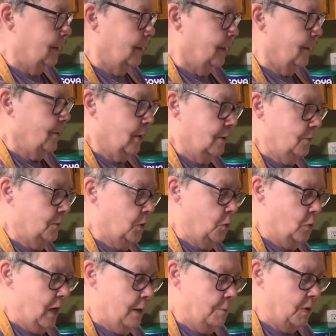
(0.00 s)
Oh, I don't know
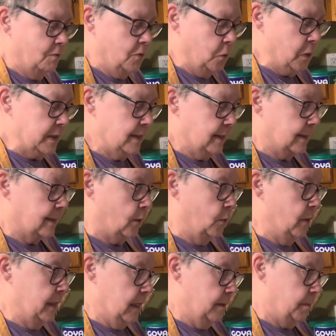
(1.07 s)
why my voice is
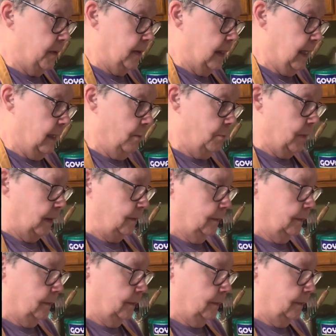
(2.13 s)
going up and down, but